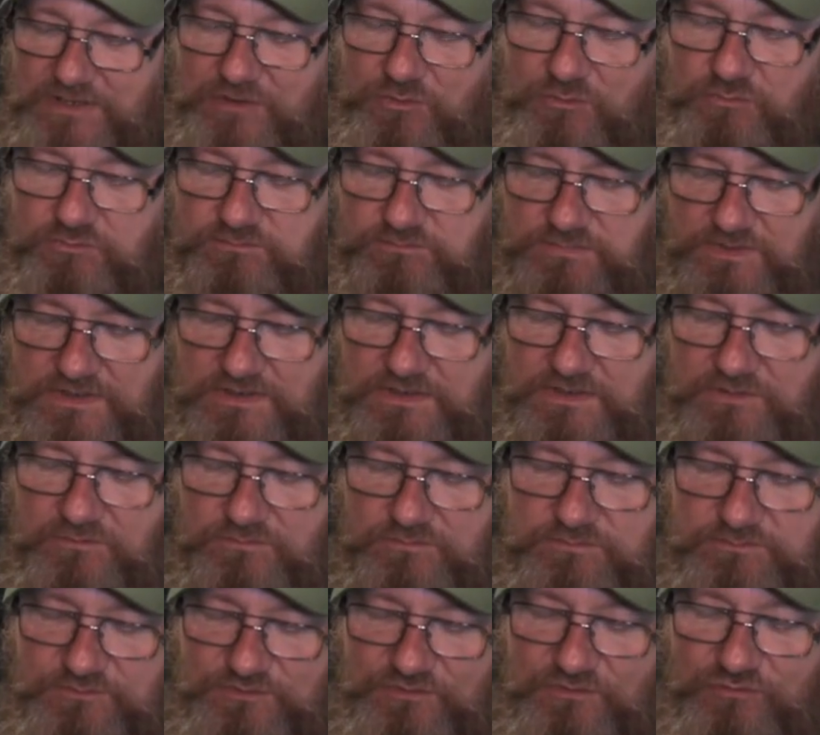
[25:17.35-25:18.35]
a
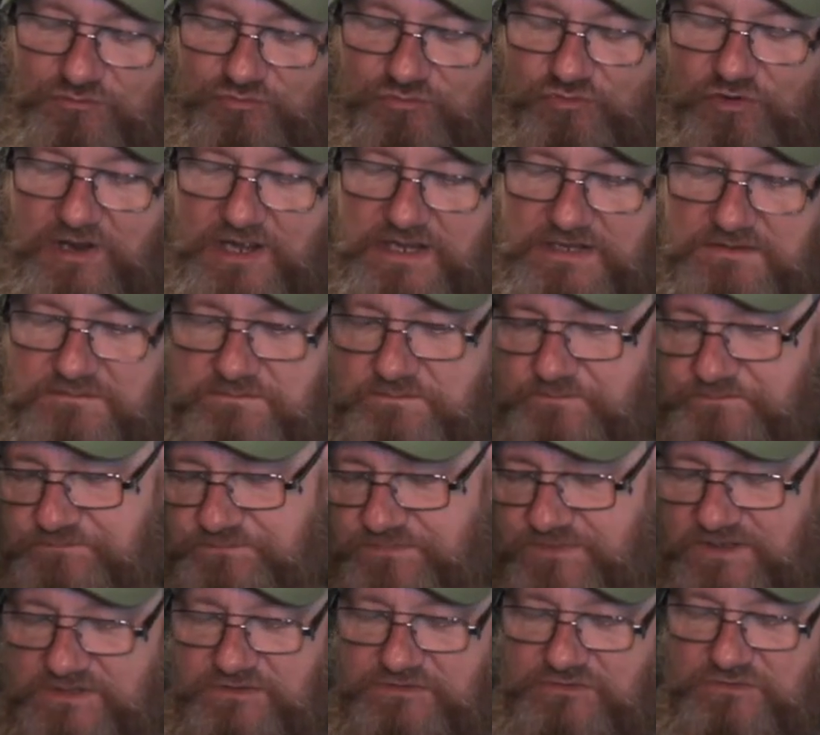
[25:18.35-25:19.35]
little sort of drain,
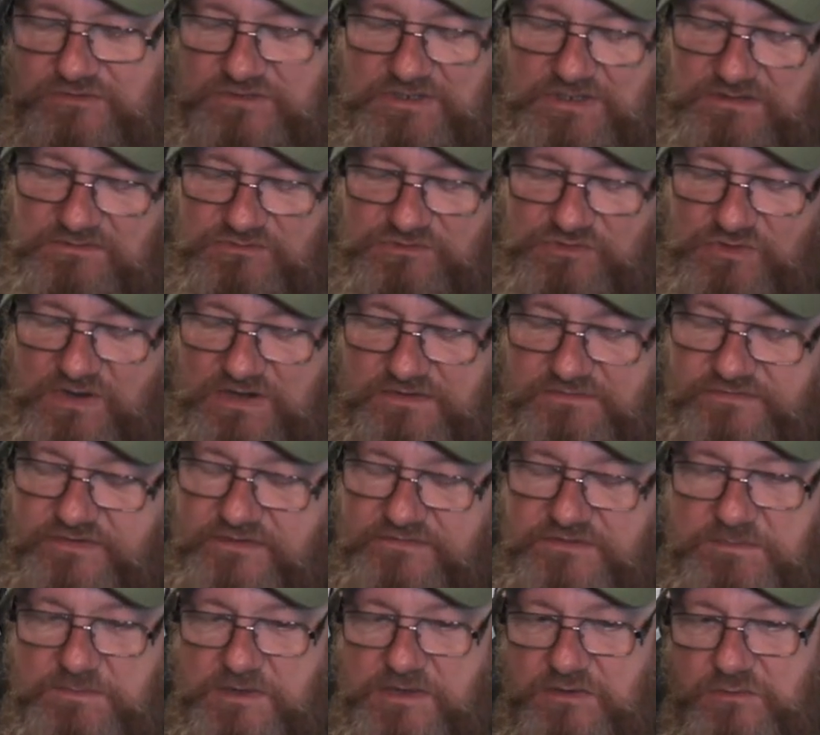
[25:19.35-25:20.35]
sort of like
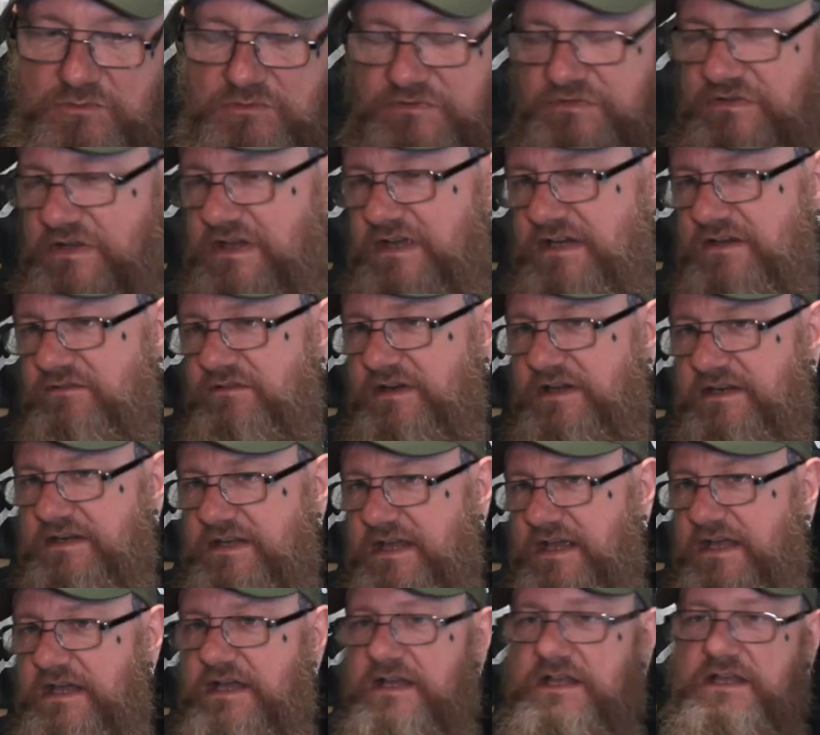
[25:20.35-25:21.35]
250ml or something
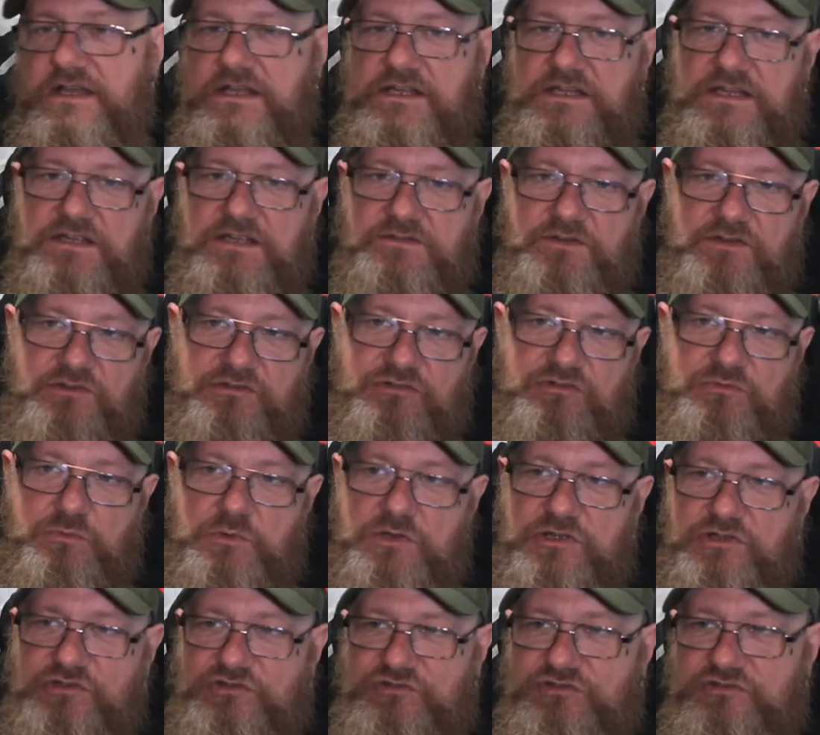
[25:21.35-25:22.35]
around that. Give it a
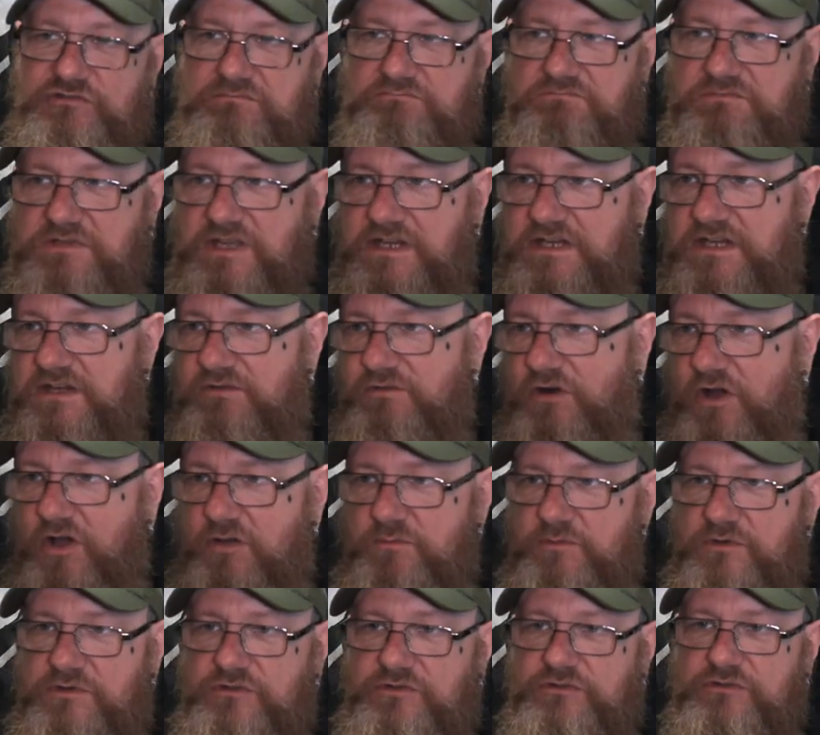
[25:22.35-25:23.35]
swish, get the
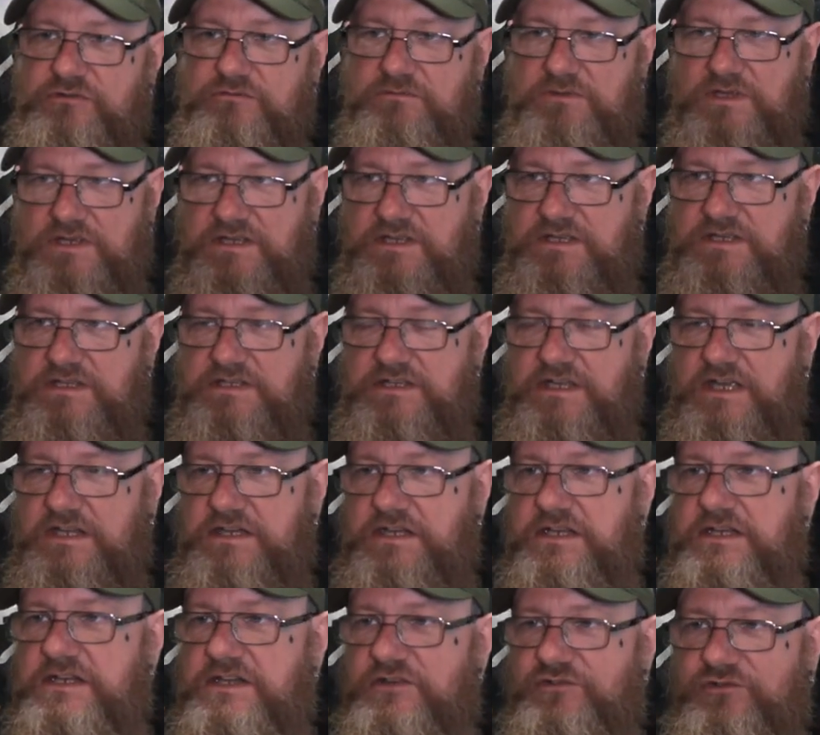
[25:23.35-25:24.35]
aromas, get
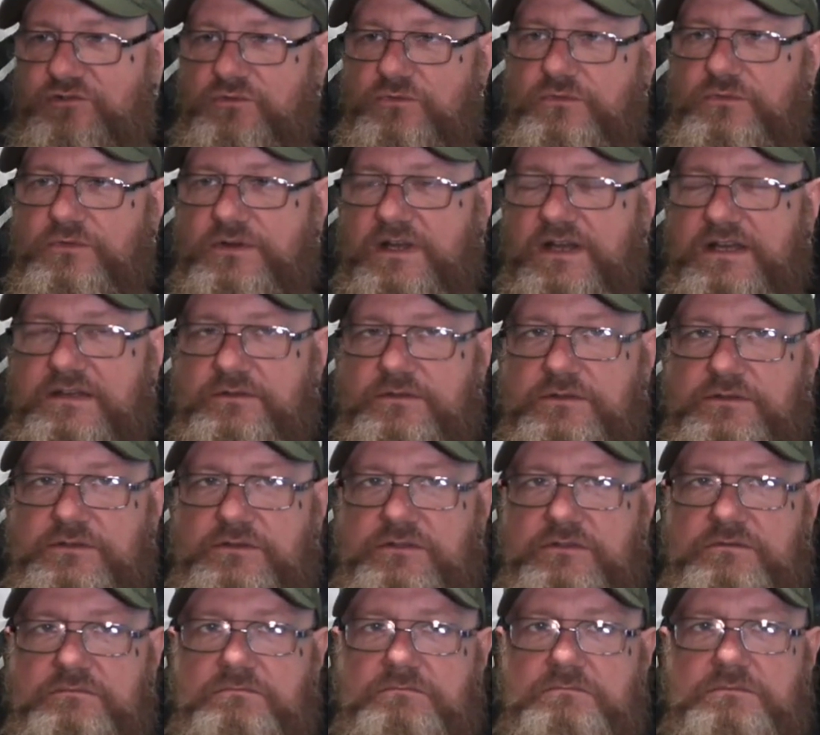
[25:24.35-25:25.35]
the initial
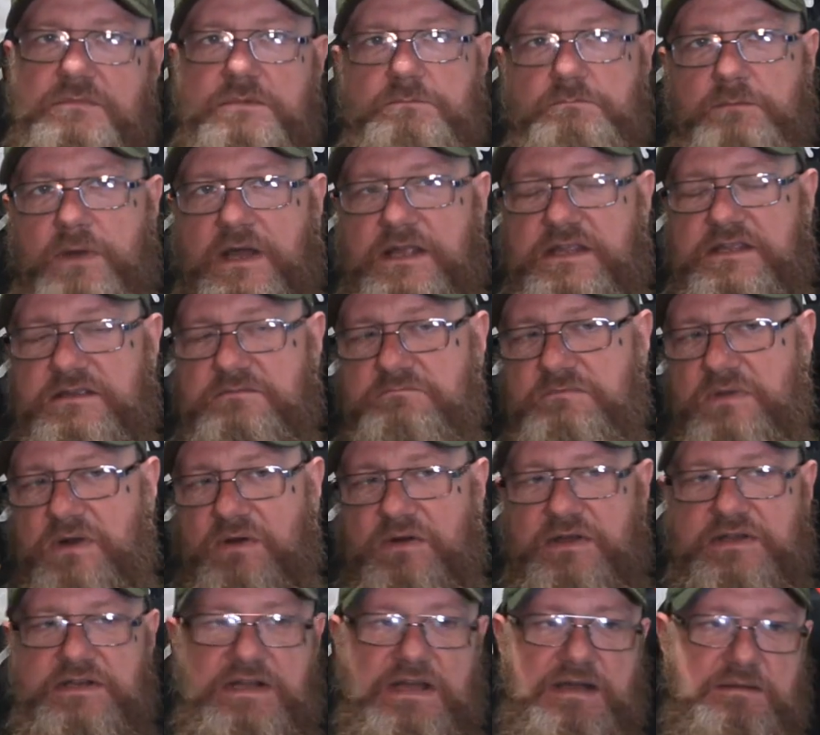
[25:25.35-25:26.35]
flavours, make your
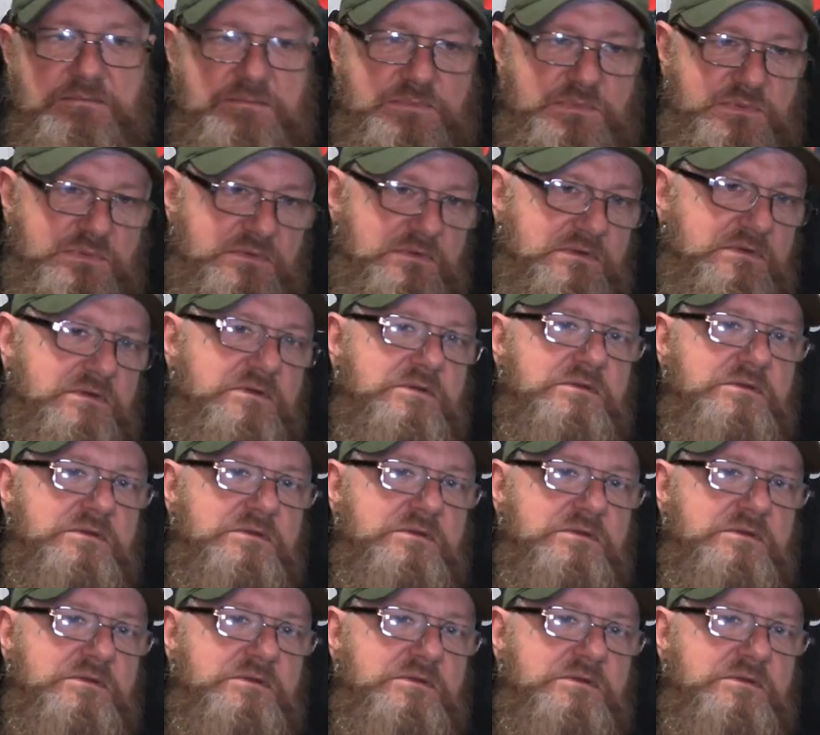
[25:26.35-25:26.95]
mind up